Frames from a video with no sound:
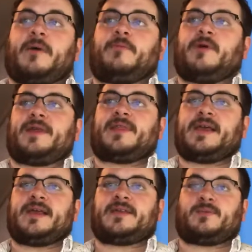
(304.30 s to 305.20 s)
up with
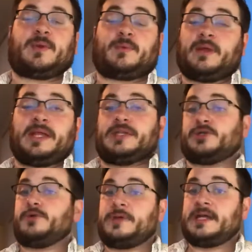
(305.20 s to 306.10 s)
is we really
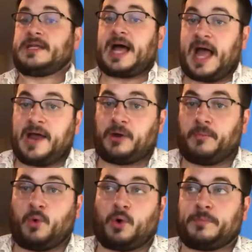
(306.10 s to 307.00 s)
do need to hire
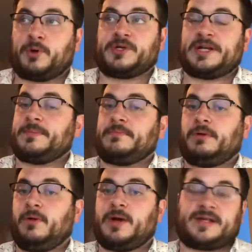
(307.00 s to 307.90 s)
more per diem
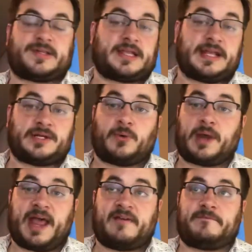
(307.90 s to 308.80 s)
employees. They
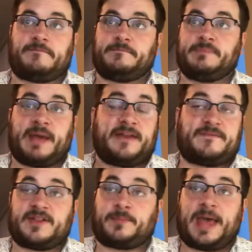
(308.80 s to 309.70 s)
don't have
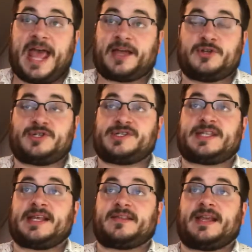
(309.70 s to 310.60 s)
benefits
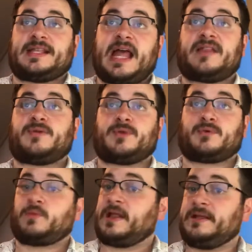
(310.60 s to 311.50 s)
packages, things like that. So it's
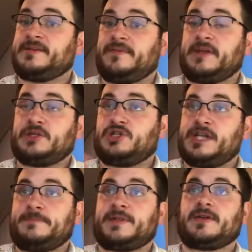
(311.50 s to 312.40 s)
a relatively
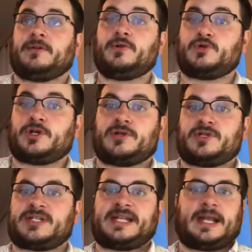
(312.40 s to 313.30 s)
cheap solution
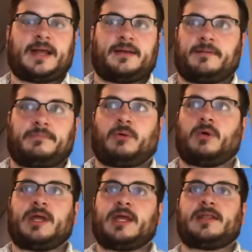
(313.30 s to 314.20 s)
just to get an
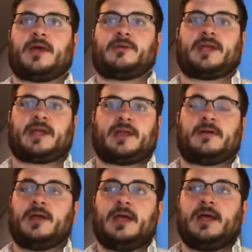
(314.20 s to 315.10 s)
employee in there that can,